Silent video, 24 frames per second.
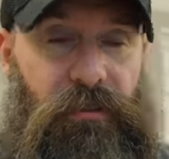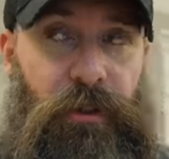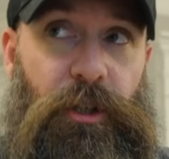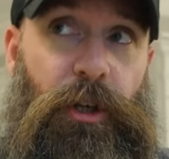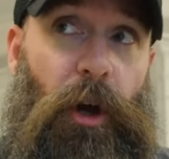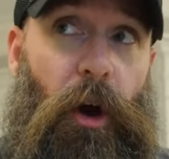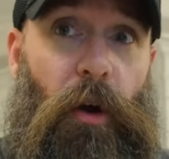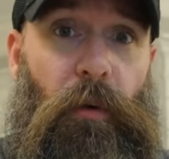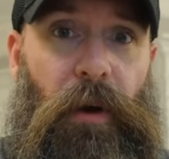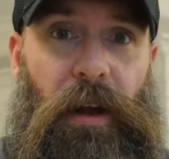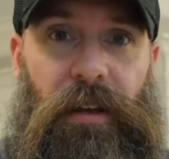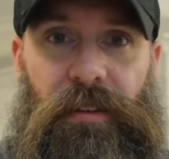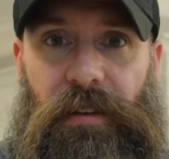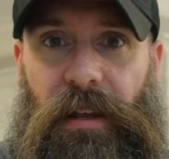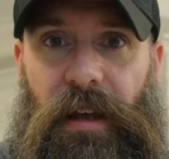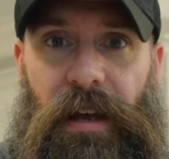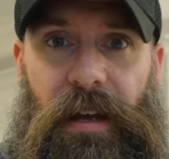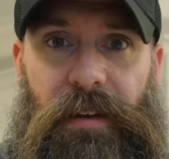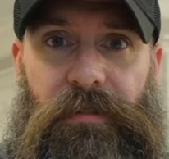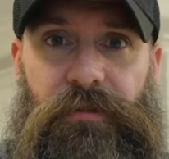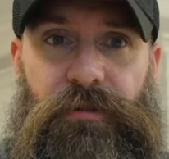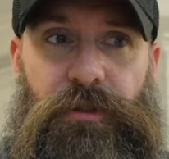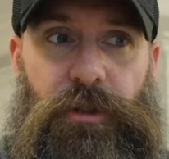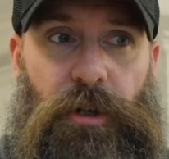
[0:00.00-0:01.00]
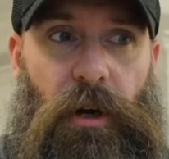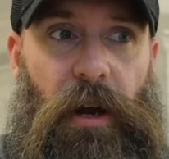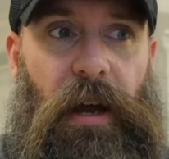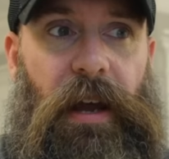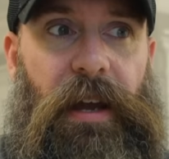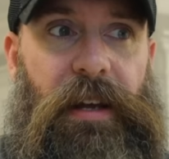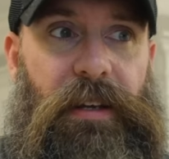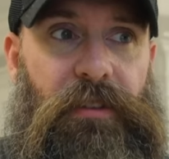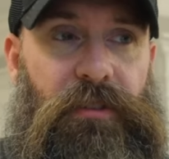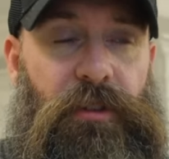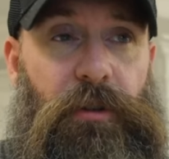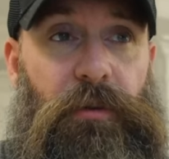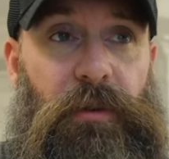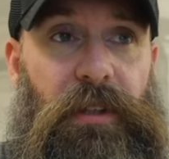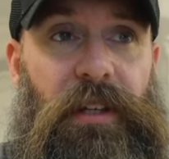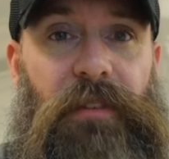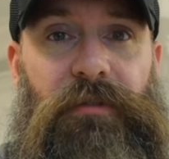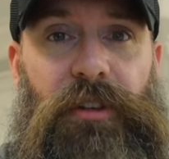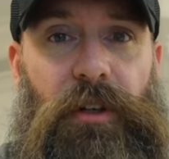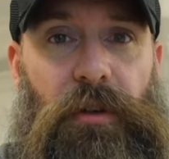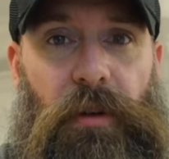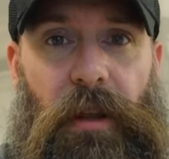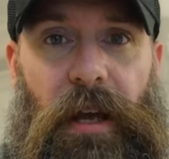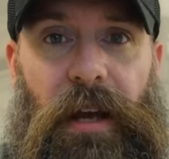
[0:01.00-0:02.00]
If you go around life trying to
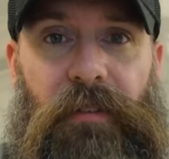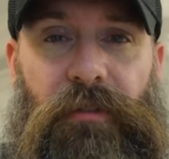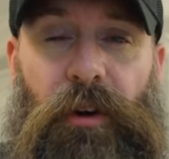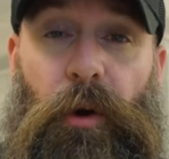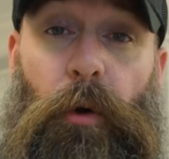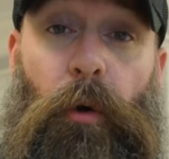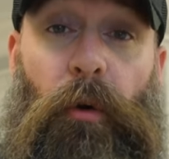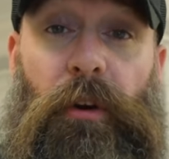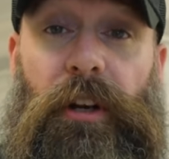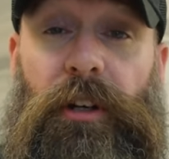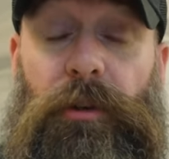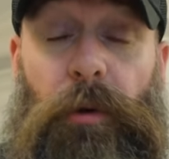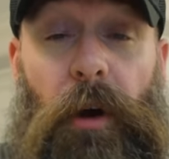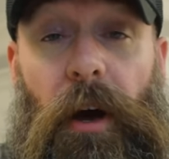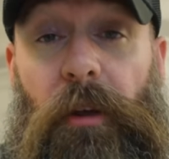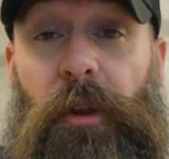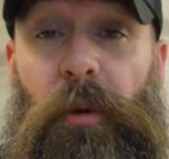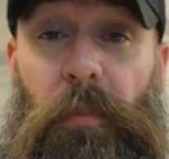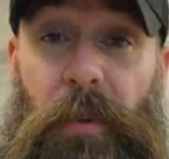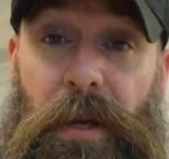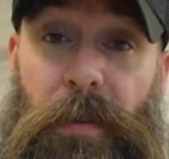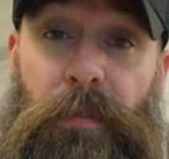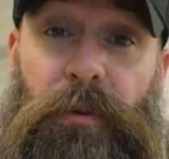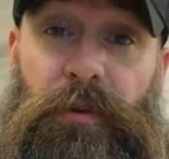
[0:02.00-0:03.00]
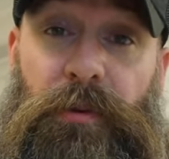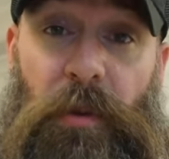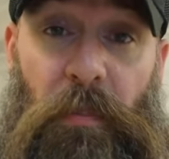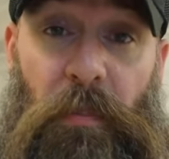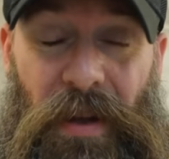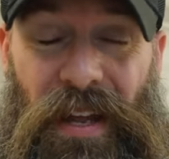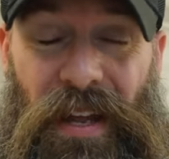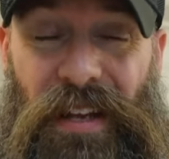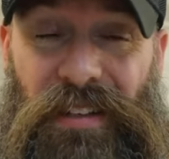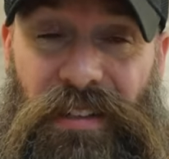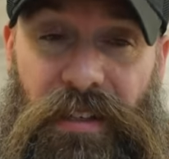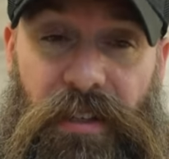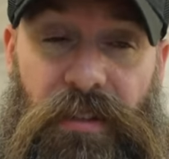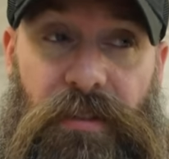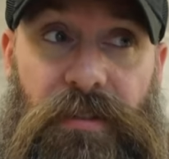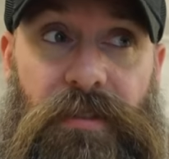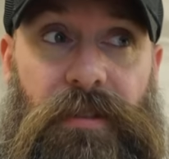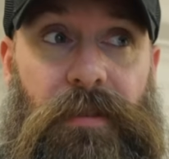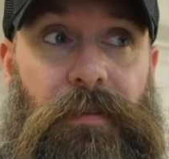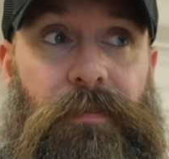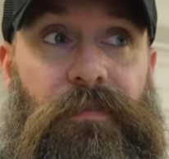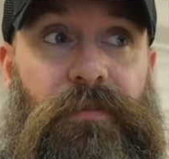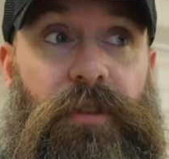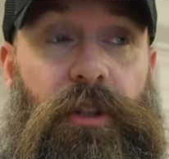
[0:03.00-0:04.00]
live your life according to other people's
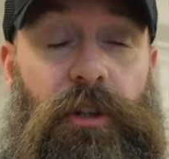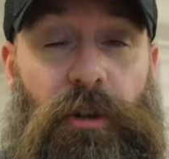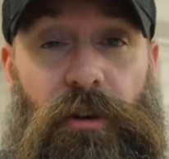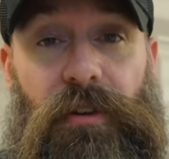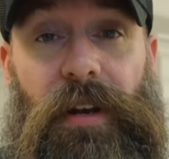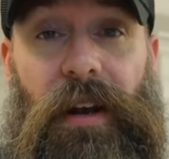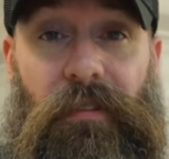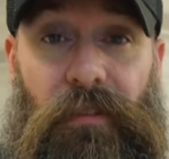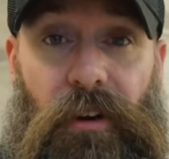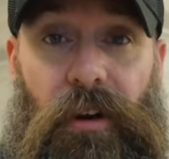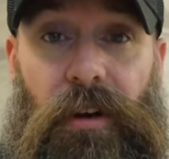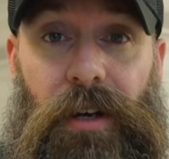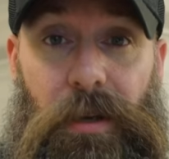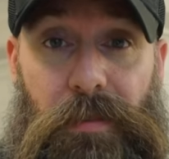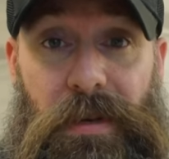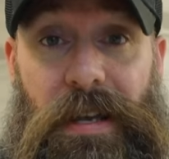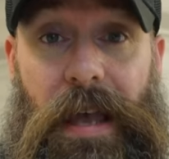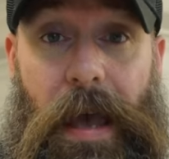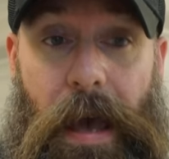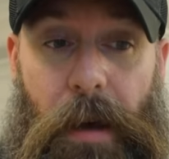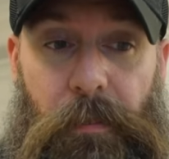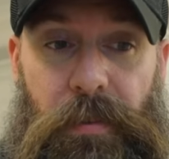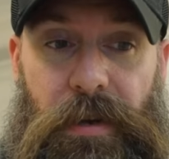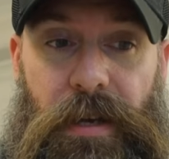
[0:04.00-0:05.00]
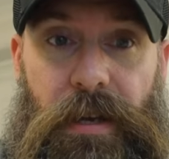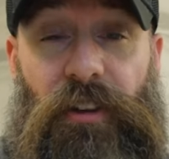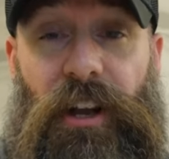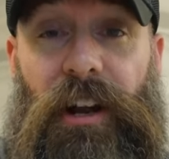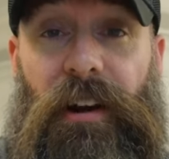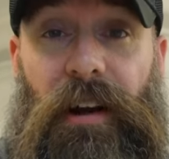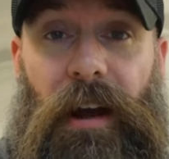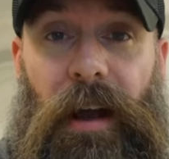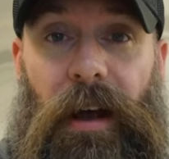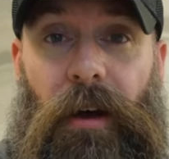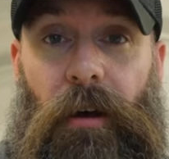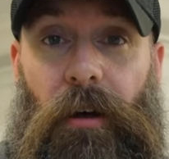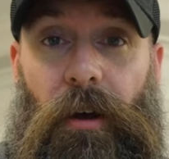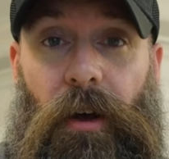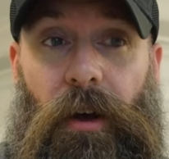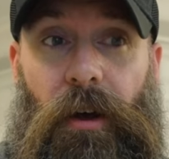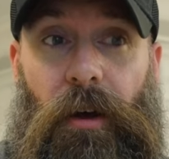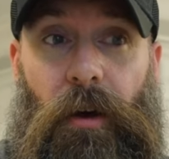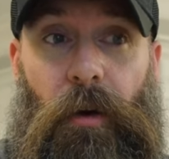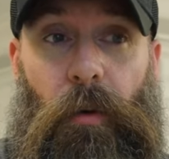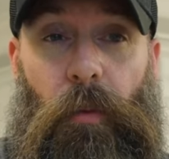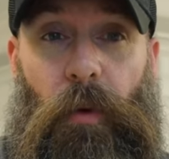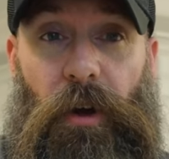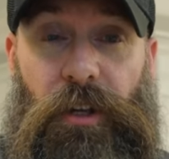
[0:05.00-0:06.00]
opinions, you're never gonna be happy. Figure out
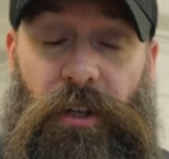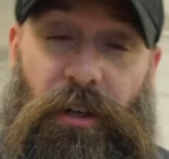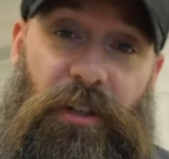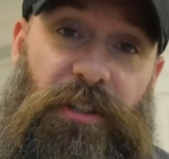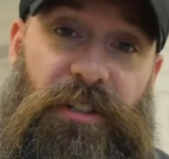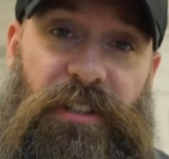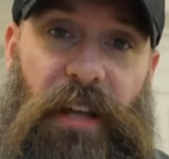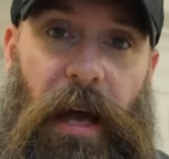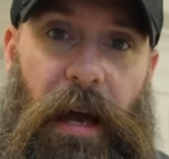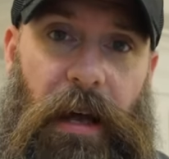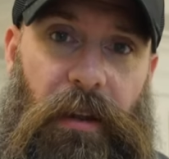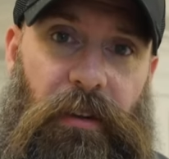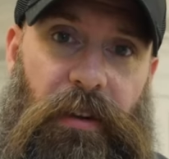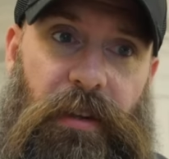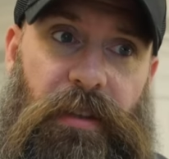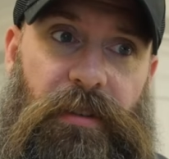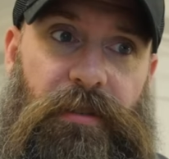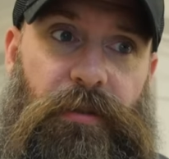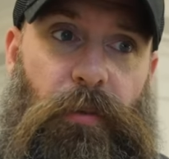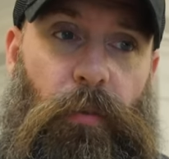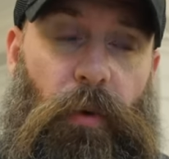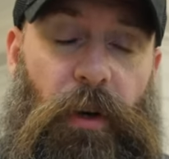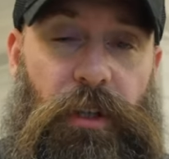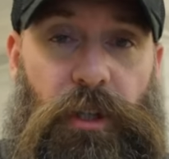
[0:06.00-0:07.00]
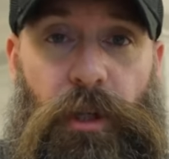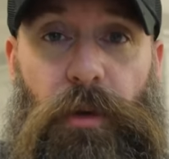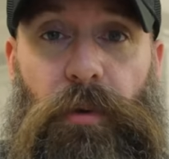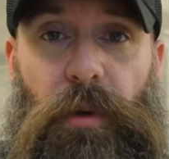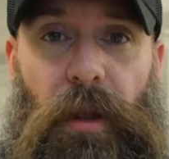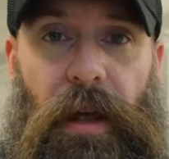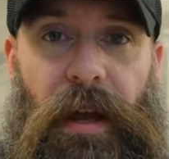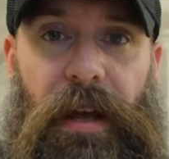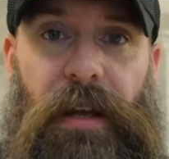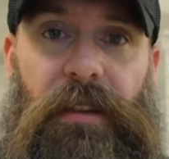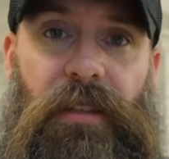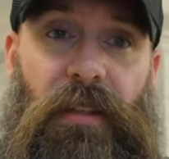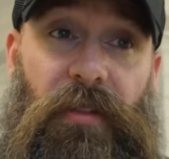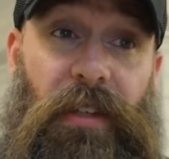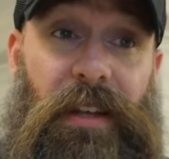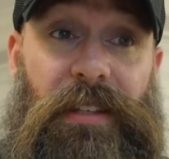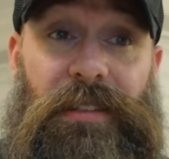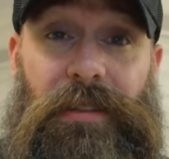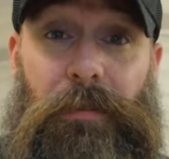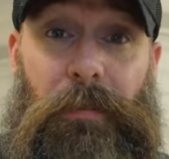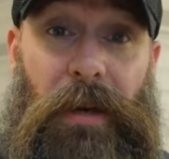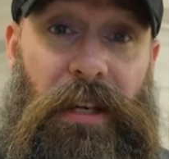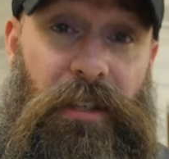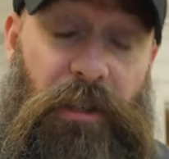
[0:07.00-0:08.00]
what your style is, what you like, the
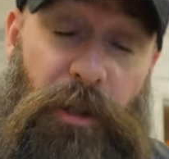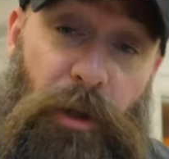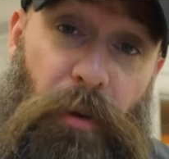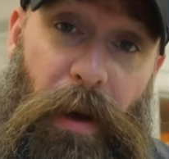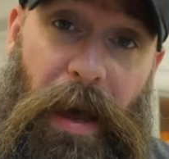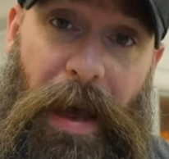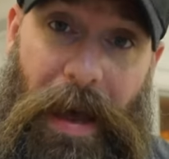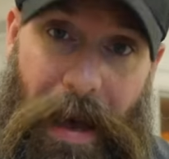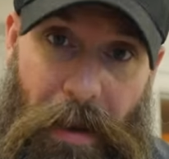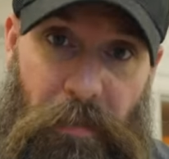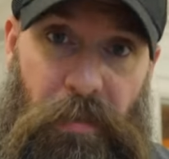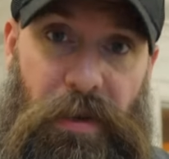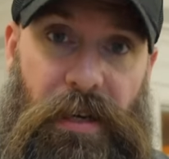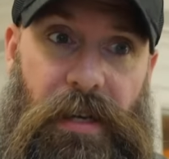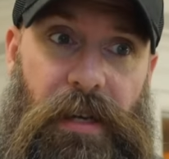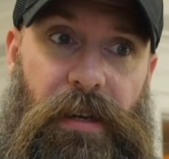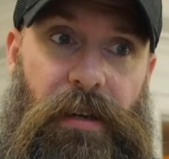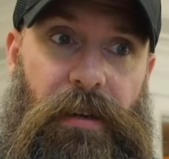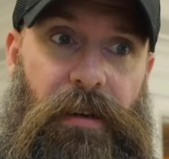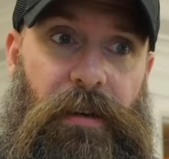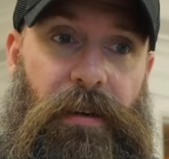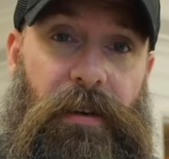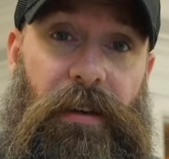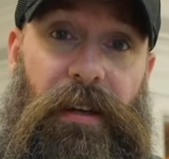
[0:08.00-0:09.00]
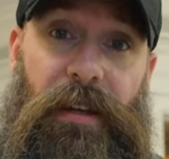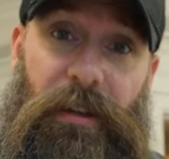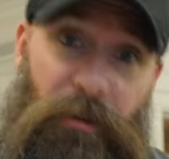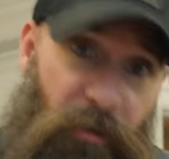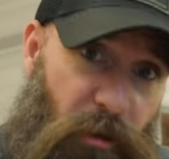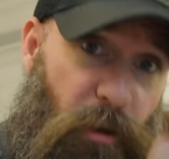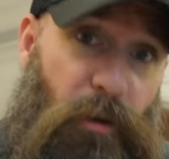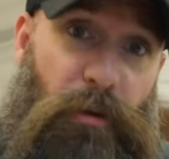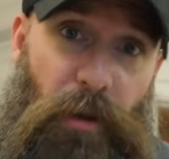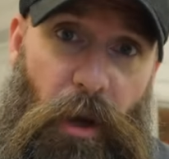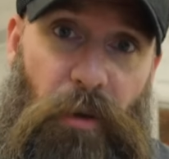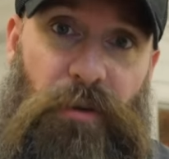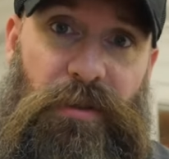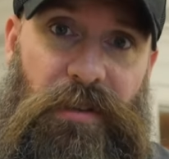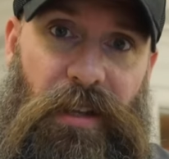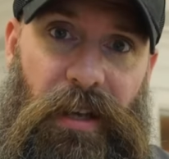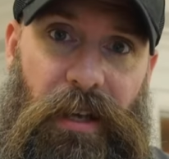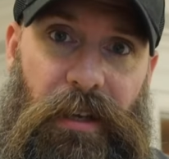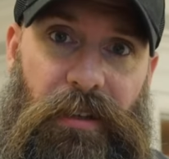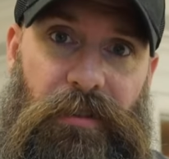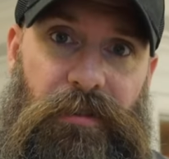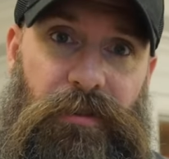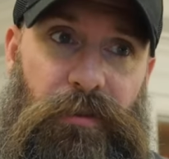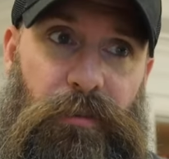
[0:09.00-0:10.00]
things that make you happy, and do those
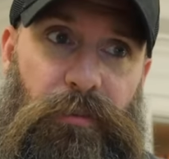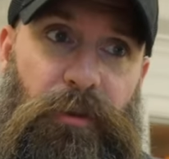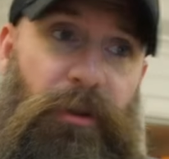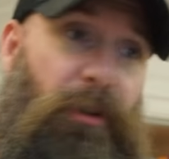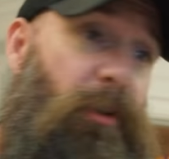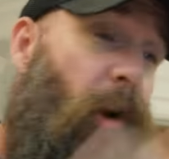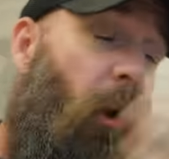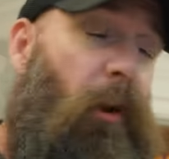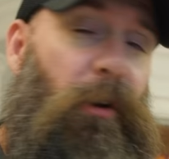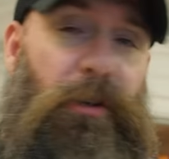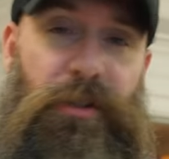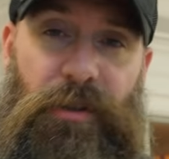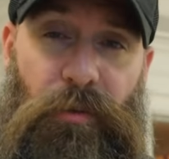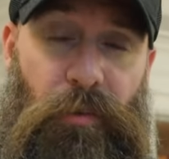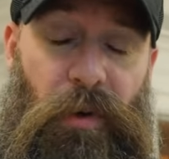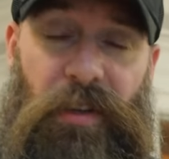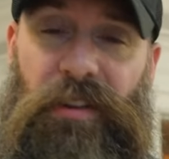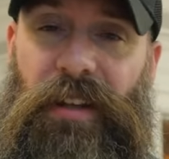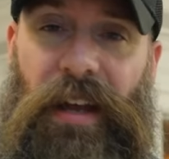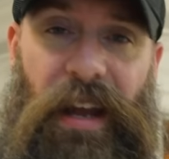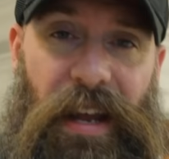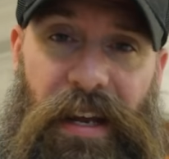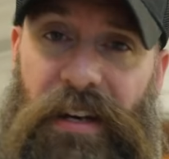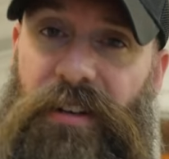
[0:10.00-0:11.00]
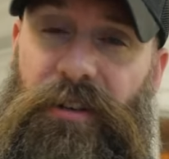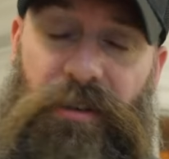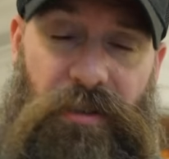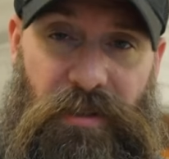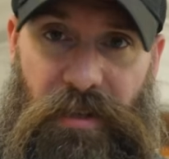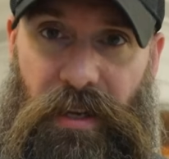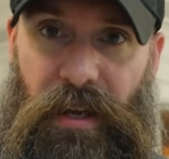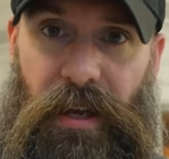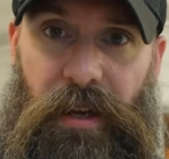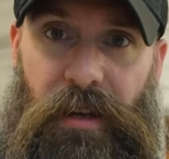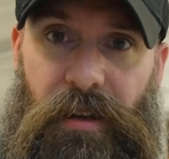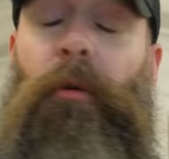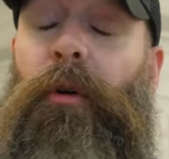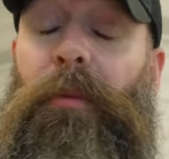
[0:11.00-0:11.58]
things, regardless of what the haters say.